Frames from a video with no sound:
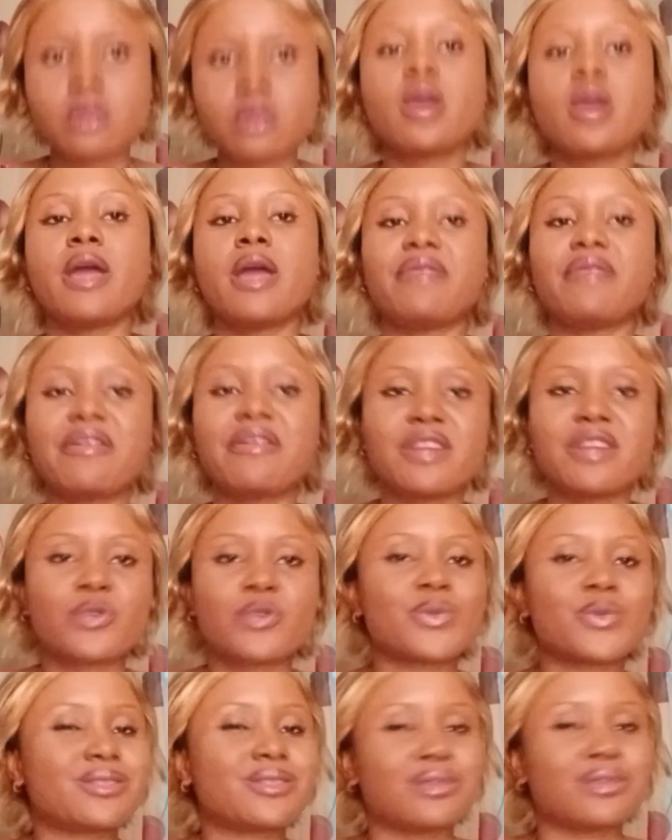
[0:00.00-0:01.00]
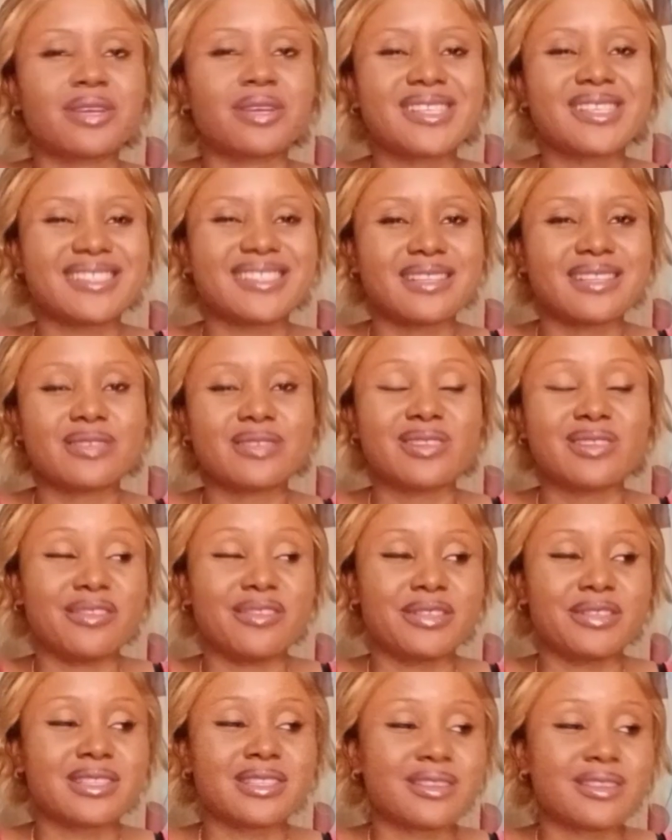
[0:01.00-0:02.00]
If you have any question, that is there to
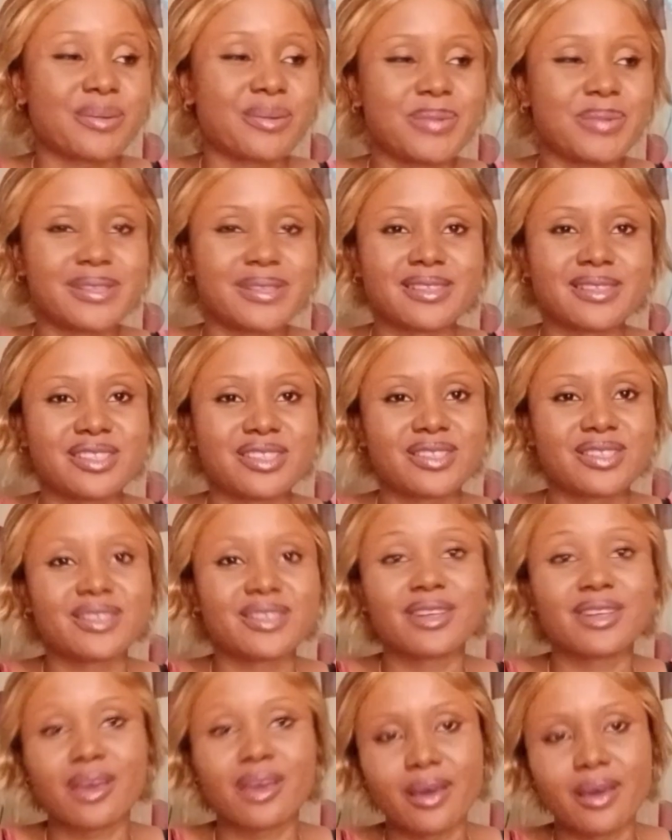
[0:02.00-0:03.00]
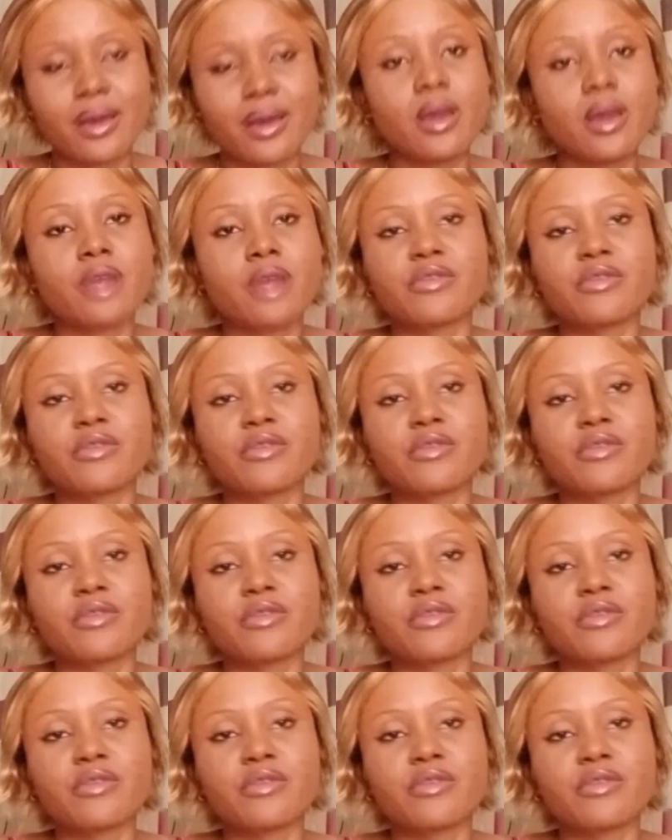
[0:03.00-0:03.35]
leave it in the comment section, okay?